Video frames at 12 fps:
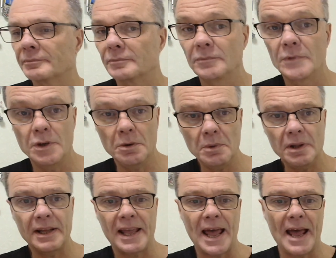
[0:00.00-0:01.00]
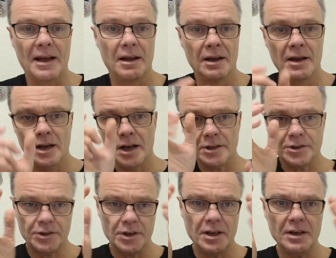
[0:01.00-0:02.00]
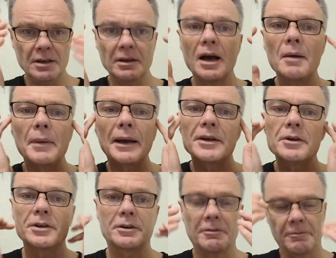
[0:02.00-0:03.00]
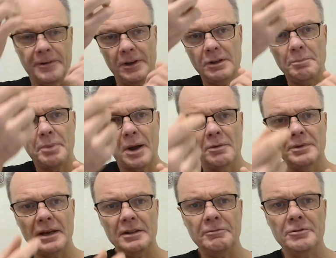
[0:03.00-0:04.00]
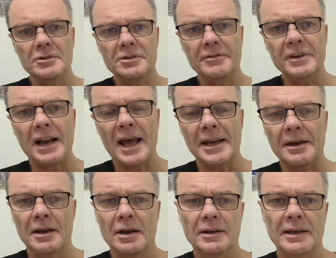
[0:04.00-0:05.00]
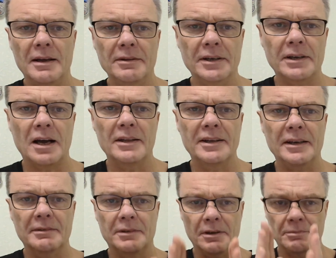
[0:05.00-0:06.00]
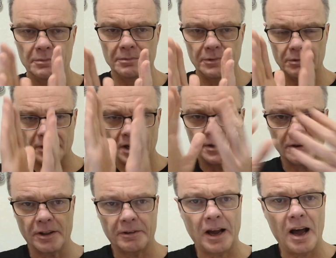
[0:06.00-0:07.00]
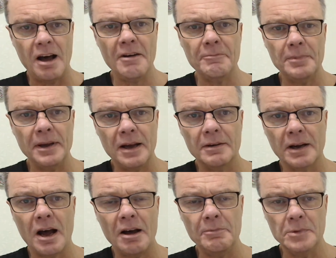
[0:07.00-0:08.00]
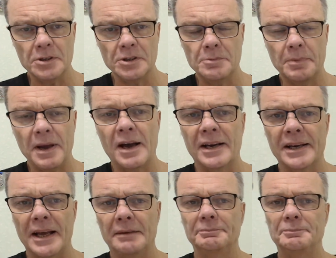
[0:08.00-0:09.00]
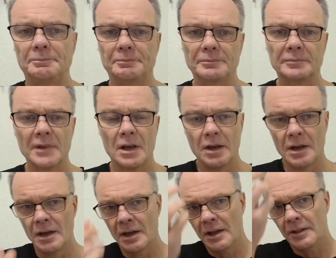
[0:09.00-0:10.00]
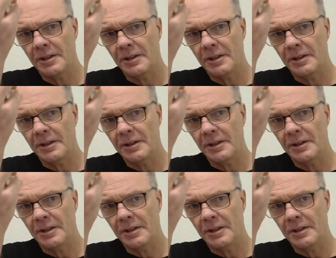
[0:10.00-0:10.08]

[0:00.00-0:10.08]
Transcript: you will get a certain amount. You can feel the bone down the front of your leg, down and you've got the calf muscles behind it. The